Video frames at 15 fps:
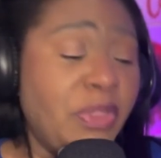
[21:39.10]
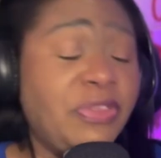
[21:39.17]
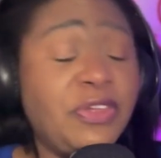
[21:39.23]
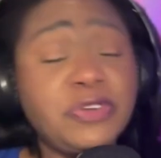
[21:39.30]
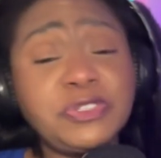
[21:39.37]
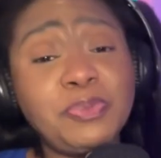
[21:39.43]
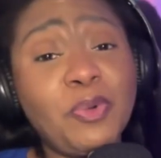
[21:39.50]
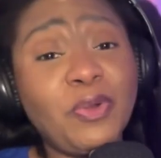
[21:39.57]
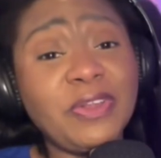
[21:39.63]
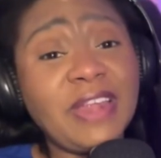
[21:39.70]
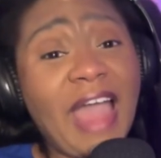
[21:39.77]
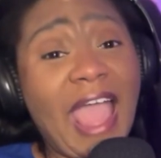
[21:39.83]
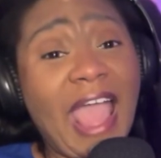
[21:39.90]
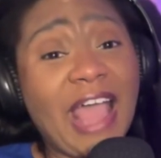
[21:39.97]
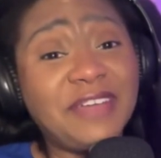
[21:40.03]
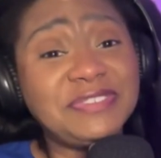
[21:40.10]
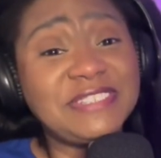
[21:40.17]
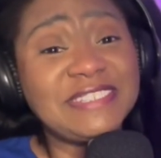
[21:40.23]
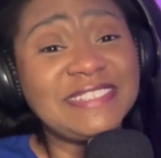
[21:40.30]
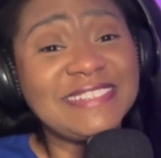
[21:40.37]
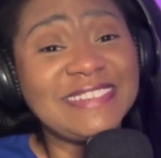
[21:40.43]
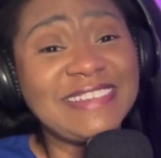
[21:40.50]
There's more
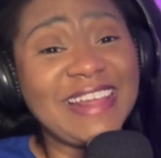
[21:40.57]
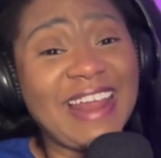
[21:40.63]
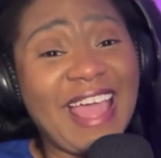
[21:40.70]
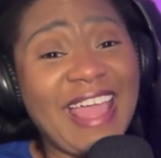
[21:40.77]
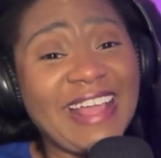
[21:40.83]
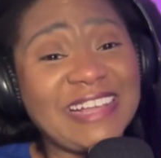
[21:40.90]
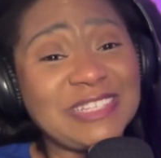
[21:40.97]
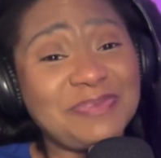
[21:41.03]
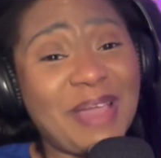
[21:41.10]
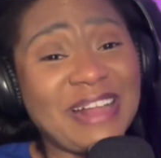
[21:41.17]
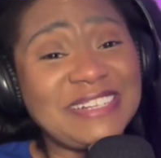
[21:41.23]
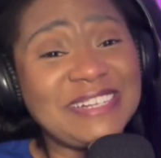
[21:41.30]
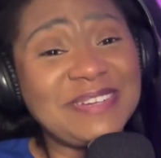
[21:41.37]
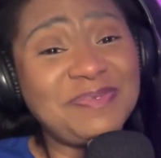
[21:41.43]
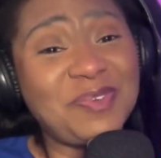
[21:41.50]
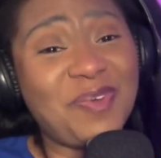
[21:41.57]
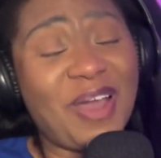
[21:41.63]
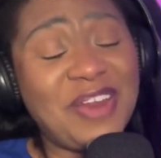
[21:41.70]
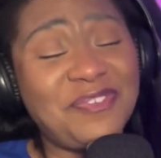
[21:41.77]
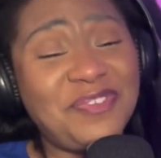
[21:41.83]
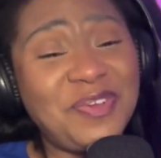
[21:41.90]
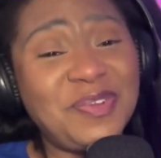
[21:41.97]
laughs than I expected.
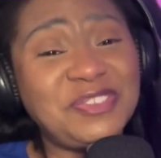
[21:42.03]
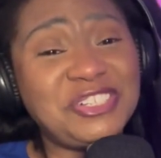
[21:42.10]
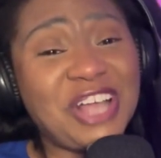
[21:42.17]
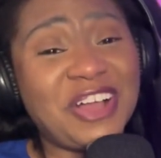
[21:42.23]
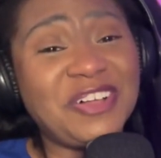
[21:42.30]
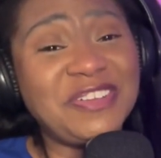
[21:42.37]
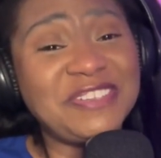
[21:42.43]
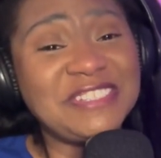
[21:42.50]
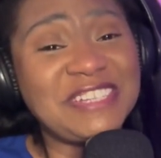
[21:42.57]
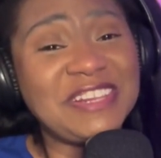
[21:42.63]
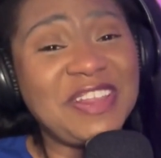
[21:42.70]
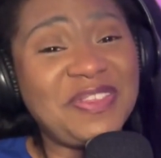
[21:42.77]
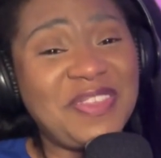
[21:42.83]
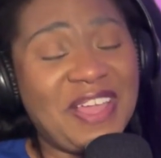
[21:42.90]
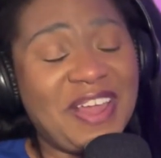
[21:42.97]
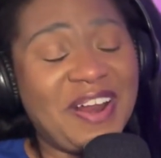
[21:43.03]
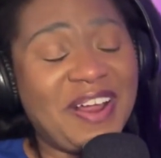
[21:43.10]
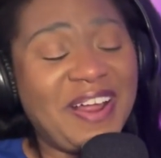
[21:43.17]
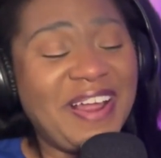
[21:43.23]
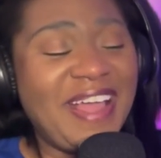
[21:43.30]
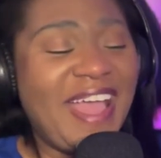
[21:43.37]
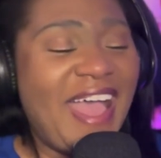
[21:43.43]
Quite a few chuckles in the
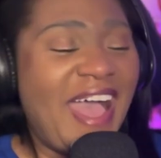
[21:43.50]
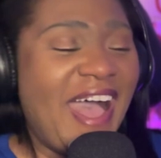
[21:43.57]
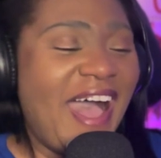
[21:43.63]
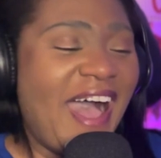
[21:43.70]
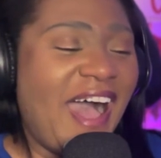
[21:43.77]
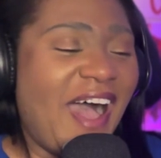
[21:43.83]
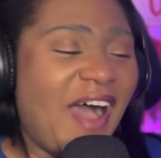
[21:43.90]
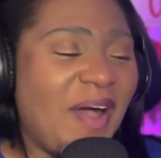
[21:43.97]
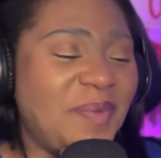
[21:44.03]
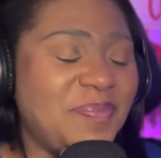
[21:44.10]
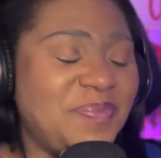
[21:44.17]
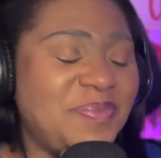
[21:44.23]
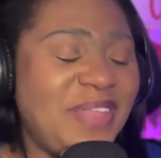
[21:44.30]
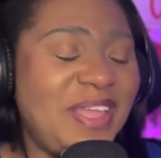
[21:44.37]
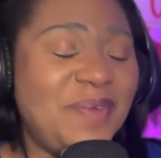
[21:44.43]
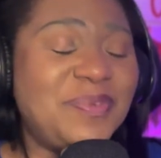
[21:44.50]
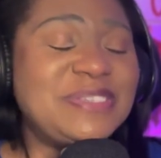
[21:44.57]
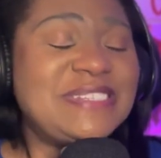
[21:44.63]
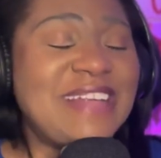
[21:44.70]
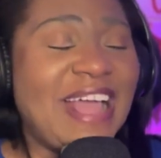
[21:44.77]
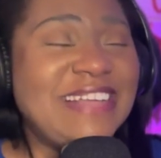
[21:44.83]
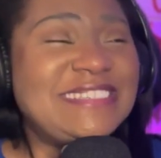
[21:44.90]
theater. It
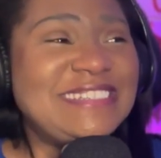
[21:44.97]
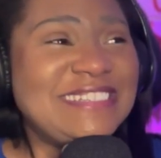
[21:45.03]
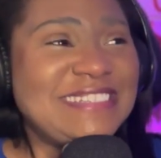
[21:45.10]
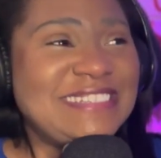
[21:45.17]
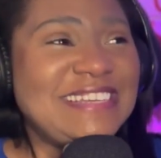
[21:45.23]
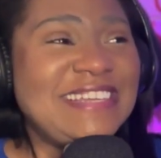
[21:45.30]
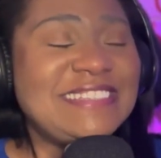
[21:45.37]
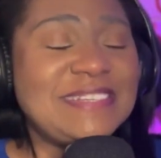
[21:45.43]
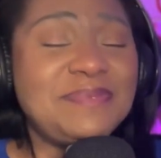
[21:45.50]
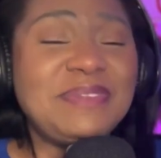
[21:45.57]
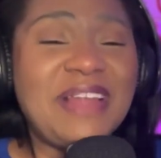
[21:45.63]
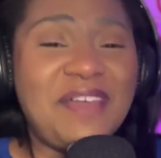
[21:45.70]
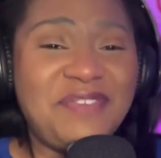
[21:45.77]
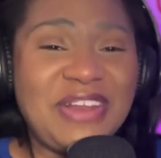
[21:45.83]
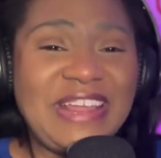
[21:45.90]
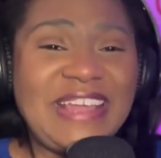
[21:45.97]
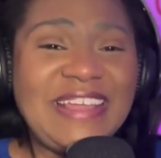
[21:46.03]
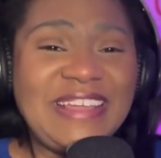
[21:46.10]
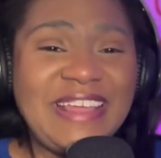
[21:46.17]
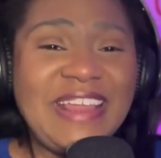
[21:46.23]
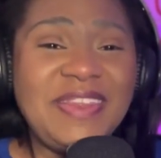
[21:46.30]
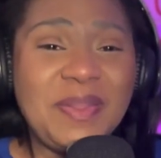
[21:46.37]
was nice to see some
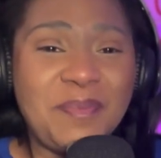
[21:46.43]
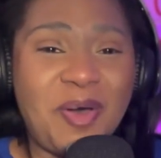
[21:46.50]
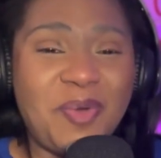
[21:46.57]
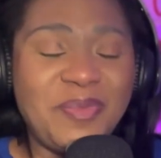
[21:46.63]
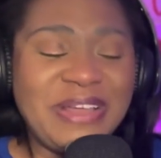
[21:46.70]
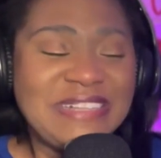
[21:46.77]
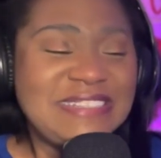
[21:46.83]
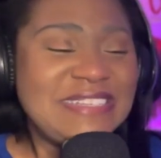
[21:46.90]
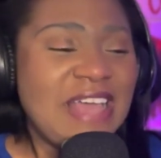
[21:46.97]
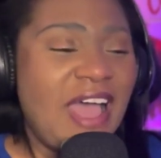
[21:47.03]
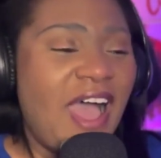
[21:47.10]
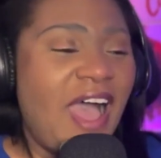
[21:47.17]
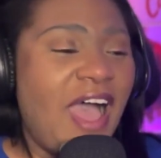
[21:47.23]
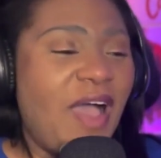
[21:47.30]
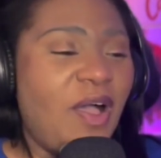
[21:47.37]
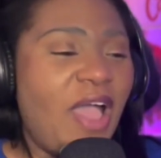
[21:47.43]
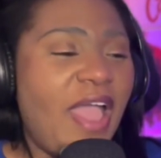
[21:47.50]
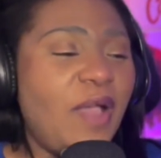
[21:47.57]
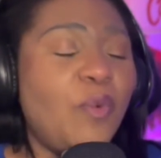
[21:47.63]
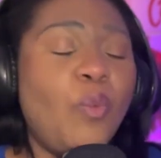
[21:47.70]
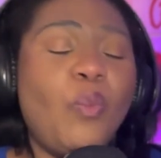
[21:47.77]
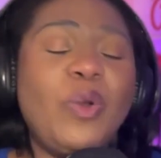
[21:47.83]
levity in the moments.
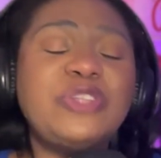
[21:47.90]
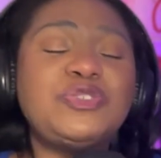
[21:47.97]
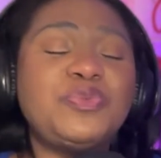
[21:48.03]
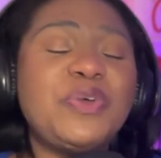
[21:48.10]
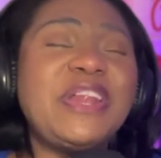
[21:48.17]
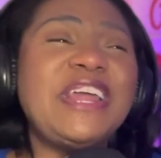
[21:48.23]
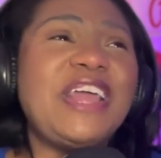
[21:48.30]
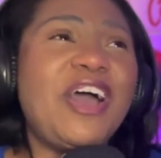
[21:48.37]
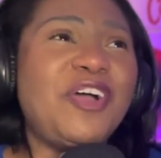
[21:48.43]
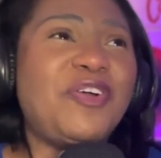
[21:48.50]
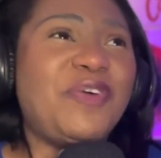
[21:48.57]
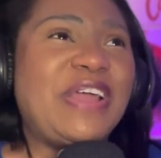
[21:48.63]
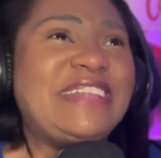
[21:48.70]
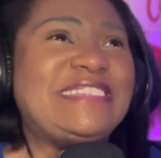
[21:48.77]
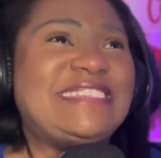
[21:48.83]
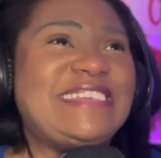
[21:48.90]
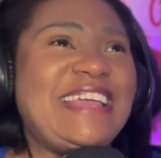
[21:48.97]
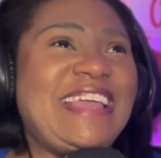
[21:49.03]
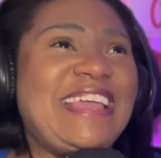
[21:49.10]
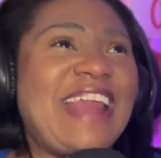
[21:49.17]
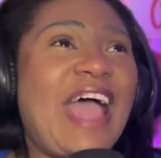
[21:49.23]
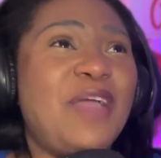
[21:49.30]
What's really a great
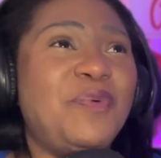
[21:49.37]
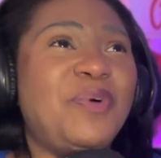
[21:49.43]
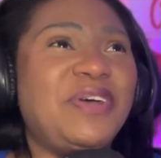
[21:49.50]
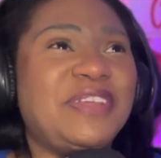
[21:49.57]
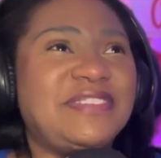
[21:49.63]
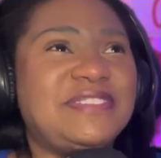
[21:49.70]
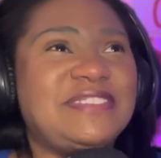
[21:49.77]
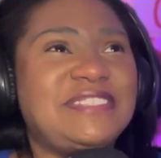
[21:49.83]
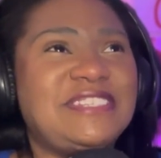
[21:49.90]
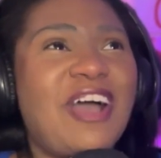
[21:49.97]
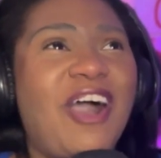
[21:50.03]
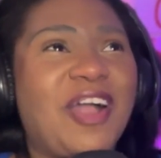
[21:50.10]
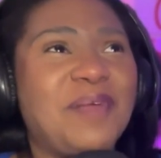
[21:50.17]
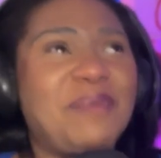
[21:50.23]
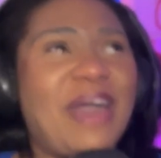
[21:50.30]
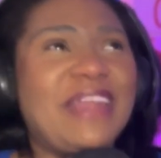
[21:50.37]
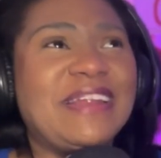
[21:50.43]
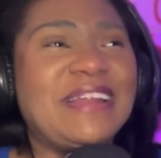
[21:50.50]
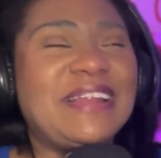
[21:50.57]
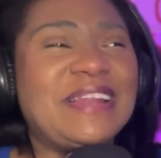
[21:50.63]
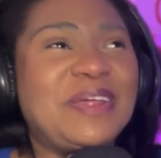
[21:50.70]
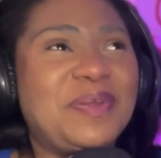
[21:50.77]
scene, I will talk about
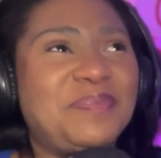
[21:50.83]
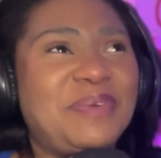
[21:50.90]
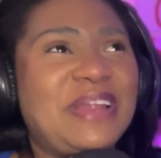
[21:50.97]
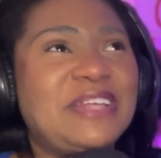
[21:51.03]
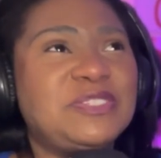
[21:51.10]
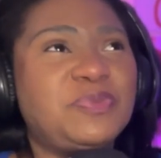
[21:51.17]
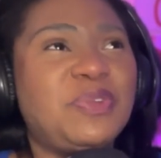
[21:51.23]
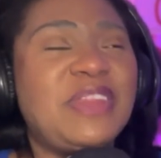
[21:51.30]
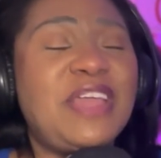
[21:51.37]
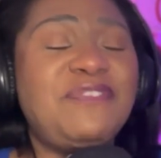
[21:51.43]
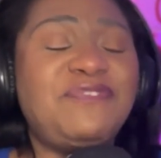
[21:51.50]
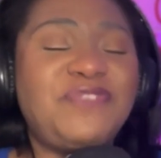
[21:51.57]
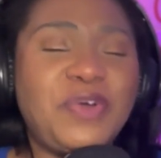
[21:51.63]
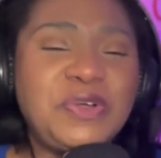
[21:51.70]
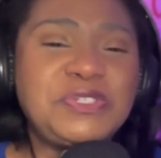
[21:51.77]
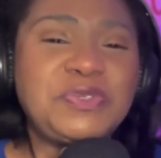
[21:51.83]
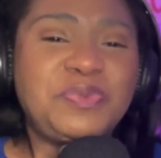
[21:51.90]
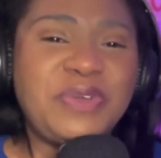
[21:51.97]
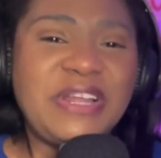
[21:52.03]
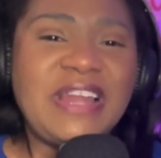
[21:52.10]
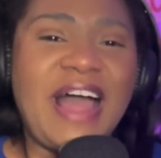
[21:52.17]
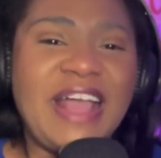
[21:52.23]
it a little bit, is when they first
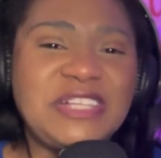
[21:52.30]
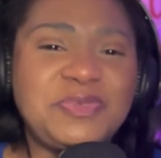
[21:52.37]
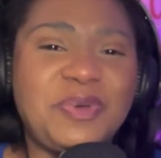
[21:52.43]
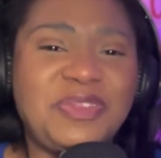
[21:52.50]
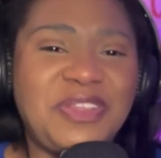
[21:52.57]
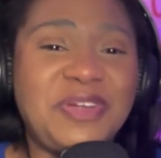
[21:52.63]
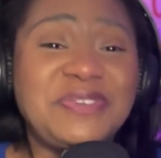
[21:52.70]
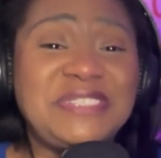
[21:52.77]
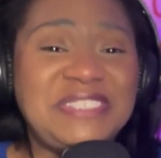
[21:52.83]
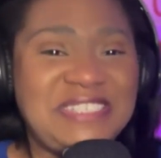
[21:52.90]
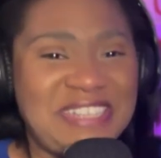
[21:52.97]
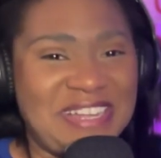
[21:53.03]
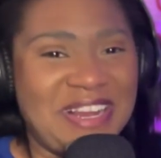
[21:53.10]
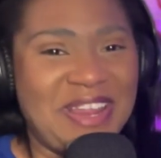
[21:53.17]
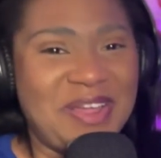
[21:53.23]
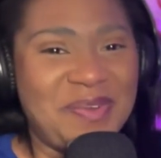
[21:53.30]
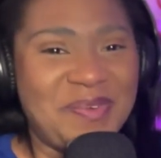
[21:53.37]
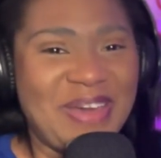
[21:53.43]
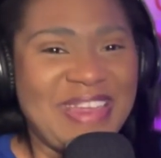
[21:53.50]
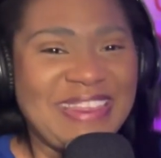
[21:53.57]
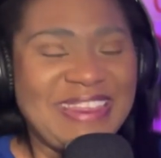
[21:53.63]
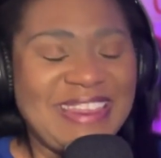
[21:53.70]
realize what they're dealing
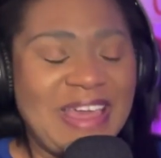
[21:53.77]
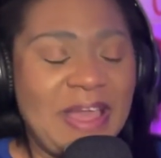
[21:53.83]
with.